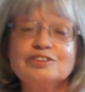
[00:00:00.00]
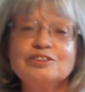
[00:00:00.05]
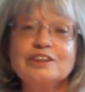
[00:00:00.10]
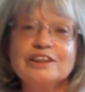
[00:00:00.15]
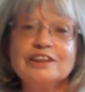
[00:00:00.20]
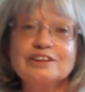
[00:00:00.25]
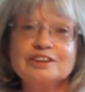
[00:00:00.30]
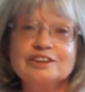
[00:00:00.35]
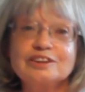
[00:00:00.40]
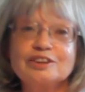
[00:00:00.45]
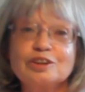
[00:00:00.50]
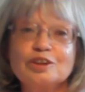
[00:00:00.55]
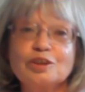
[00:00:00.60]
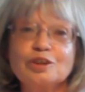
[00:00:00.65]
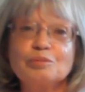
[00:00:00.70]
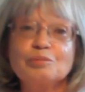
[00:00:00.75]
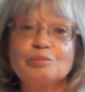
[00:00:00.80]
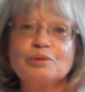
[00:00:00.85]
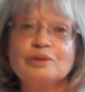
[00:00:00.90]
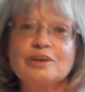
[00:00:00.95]
you then
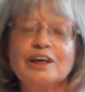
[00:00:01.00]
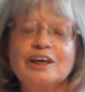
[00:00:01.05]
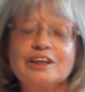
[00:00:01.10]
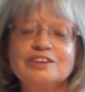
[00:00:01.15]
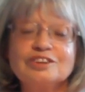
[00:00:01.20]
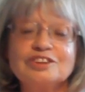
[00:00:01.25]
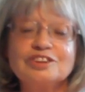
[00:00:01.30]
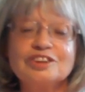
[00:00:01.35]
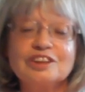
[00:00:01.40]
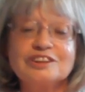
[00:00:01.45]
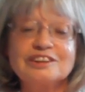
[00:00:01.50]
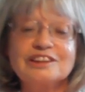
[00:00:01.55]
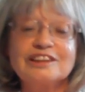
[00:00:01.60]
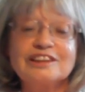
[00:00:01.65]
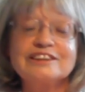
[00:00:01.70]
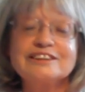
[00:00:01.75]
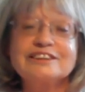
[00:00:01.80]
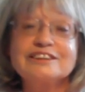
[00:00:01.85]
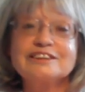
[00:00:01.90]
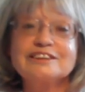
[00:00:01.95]
stop and just
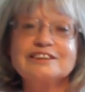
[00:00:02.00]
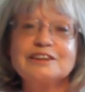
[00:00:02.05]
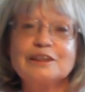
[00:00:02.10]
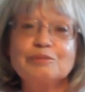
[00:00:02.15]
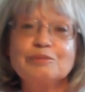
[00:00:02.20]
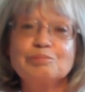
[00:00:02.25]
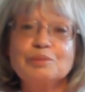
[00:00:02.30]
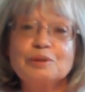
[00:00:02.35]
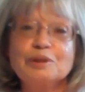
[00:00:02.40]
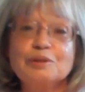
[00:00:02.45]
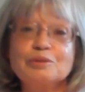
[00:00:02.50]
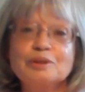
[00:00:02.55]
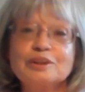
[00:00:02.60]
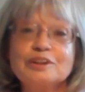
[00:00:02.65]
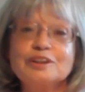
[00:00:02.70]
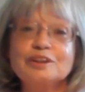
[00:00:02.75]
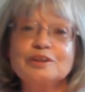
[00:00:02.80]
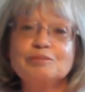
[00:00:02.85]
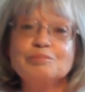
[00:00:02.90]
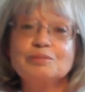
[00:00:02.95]
listen and be
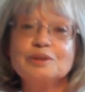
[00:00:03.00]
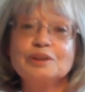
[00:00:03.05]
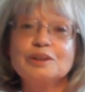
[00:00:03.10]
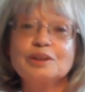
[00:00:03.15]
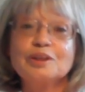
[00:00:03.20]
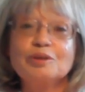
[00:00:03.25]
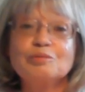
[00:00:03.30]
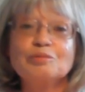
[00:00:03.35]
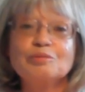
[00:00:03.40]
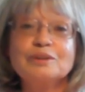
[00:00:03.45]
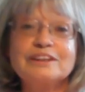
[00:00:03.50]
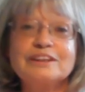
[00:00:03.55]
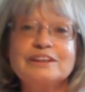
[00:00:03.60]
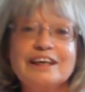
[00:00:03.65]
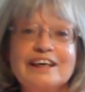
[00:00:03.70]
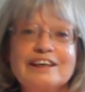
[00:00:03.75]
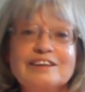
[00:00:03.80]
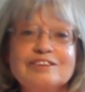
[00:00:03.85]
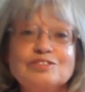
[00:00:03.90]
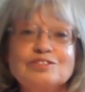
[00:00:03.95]
with them
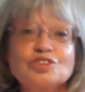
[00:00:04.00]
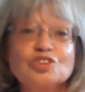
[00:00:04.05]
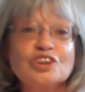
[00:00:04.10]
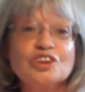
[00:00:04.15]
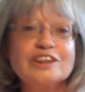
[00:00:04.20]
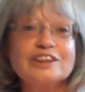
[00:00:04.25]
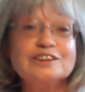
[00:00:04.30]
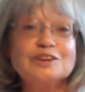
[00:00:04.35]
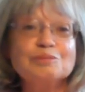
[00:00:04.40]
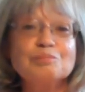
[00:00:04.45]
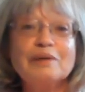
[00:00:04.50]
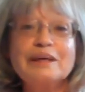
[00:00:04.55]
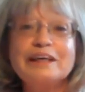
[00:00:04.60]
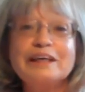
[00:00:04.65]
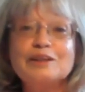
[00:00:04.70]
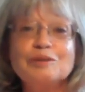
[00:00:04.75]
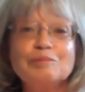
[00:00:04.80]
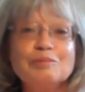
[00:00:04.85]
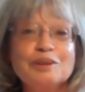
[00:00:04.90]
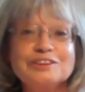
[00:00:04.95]
without trying to
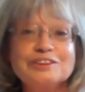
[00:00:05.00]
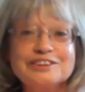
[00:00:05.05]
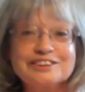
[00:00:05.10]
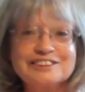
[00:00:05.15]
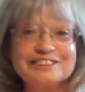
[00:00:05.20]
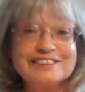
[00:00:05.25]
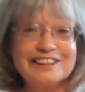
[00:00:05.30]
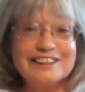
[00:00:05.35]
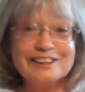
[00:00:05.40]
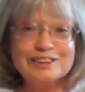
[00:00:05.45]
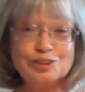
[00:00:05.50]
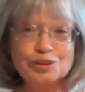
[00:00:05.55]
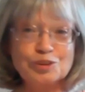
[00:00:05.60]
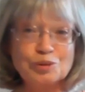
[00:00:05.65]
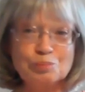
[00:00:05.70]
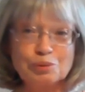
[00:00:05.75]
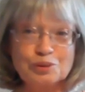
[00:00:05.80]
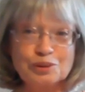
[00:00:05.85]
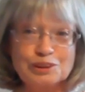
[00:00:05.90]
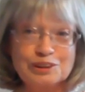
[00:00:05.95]
make them understand
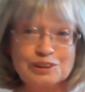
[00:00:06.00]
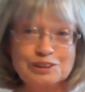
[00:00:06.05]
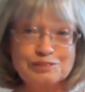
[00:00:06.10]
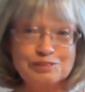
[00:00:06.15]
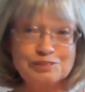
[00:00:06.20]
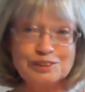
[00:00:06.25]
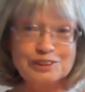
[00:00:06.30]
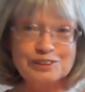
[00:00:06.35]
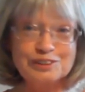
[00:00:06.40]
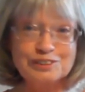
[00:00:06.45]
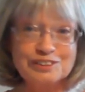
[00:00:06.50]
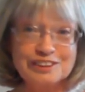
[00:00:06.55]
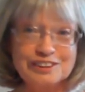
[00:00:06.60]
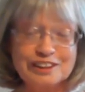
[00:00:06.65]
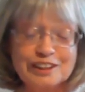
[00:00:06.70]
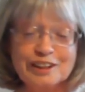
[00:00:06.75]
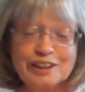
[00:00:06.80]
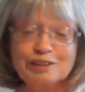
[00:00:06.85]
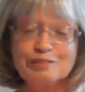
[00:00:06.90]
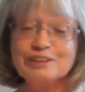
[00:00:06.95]
your point of view,
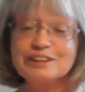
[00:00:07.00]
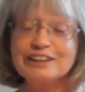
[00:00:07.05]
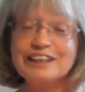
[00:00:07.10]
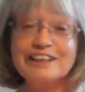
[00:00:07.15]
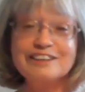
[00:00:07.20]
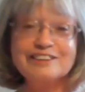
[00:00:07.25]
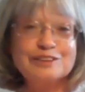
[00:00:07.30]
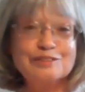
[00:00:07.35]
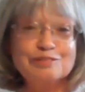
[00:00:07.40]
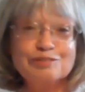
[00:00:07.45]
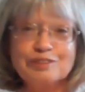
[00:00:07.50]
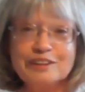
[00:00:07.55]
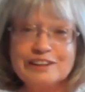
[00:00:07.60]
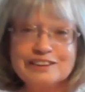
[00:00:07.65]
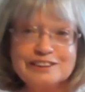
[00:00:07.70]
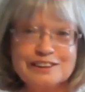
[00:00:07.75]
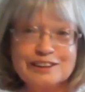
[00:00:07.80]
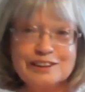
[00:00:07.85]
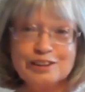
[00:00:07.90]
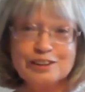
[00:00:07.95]
without
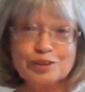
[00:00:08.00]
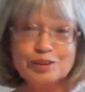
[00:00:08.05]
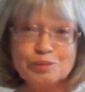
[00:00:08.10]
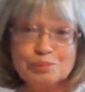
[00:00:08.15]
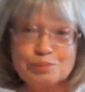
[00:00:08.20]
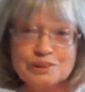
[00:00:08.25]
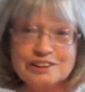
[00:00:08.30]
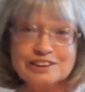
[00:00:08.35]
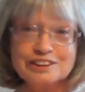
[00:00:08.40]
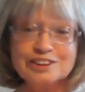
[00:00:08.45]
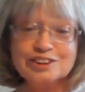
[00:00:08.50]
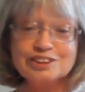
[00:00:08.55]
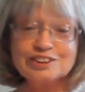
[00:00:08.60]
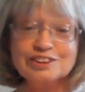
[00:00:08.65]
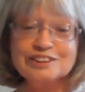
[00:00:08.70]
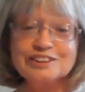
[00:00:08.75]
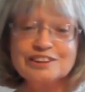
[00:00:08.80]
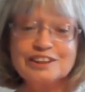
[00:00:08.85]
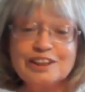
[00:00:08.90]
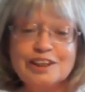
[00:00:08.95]
defending your
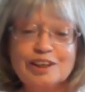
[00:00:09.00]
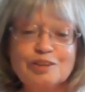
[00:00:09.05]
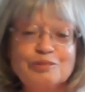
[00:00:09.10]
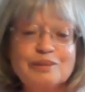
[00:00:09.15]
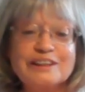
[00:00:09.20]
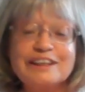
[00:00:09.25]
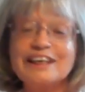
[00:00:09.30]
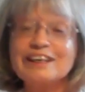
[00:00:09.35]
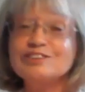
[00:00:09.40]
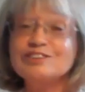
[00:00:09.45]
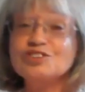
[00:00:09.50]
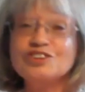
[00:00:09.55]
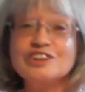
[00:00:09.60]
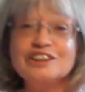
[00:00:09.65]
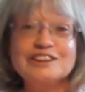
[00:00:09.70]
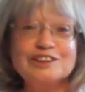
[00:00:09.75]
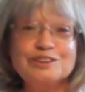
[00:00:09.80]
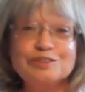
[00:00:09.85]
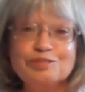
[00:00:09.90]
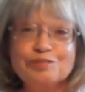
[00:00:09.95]
position, without
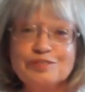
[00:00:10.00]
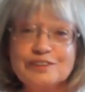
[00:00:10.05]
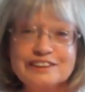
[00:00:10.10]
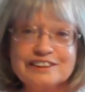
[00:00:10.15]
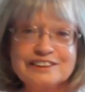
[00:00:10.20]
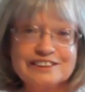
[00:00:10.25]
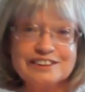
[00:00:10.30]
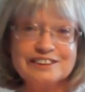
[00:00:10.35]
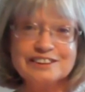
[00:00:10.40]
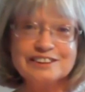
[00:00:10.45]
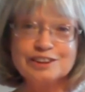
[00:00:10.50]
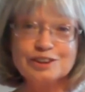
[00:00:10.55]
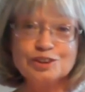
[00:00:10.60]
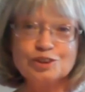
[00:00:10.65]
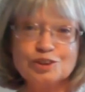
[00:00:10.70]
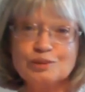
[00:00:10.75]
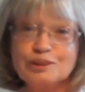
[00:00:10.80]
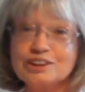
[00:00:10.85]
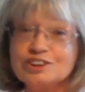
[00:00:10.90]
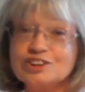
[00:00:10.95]
trying to fix the
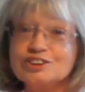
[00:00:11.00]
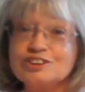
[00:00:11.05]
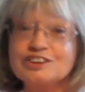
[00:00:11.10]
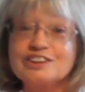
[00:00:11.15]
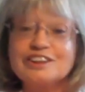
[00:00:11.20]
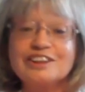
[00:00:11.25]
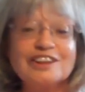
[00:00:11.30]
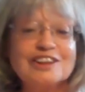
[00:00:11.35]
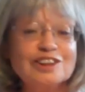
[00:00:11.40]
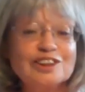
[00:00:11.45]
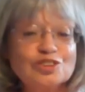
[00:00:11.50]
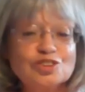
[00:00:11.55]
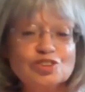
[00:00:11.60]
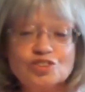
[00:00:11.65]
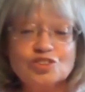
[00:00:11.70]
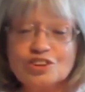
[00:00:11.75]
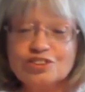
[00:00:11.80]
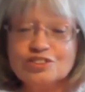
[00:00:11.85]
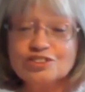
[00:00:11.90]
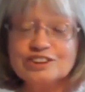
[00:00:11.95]
situation,
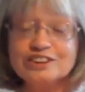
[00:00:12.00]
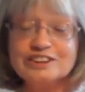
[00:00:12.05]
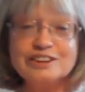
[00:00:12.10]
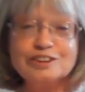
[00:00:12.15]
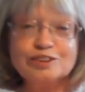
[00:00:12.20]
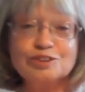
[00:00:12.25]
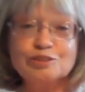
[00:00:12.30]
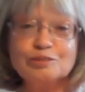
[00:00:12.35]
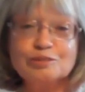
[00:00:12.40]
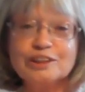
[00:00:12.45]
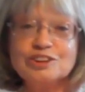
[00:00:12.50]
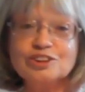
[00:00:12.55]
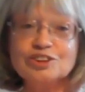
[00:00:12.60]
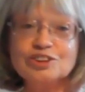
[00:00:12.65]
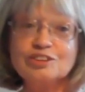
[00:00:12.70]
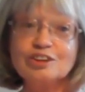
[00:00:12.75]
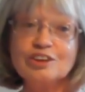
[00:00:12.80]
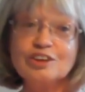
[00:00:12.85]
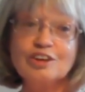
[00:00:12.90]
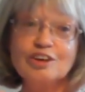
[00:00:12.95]
control the
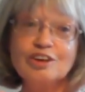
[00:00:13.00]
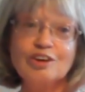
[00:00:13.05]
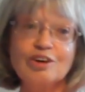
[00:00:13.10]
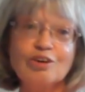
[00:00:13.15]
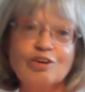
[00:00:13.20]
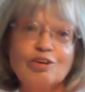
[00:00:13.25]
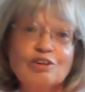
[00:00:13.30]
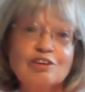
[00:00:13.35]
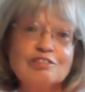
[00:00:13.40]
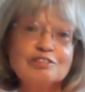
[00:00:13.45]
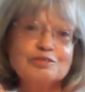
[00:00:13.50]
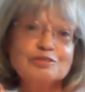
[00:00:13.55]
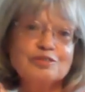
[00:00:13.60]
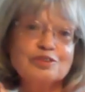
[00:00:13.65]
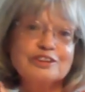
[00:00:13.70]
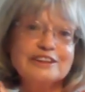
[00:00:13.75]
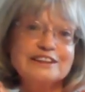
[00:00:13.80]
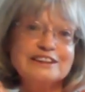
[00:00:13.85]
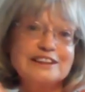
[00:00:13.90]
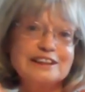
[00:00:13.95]
situation, or
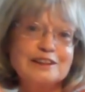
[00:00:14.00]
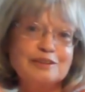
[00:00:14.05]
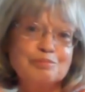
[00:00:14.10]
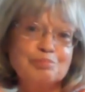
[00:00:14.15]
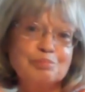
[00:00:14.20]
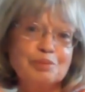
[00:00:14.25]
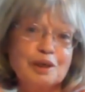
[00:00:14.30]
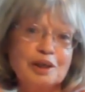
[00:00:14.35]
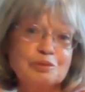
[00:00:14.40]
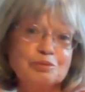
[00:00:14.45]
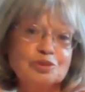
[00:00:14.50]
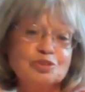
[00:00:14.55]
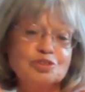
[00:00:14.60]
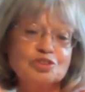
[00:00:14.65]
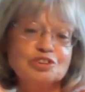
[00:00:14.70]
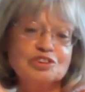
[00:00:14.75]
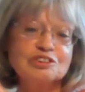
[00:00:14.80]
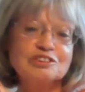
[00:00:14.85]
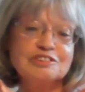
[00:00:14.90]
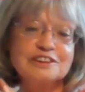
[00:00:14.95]
avoid it by
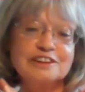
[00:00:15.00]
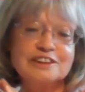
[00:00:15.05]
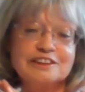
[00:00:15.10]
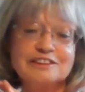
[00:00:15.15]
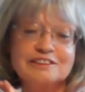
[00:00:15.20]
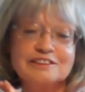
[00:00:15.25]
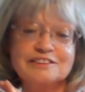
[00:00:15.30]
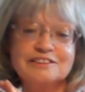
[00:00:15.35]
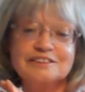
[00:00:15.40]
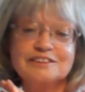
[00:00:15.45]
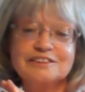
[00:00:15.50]
withdrawing?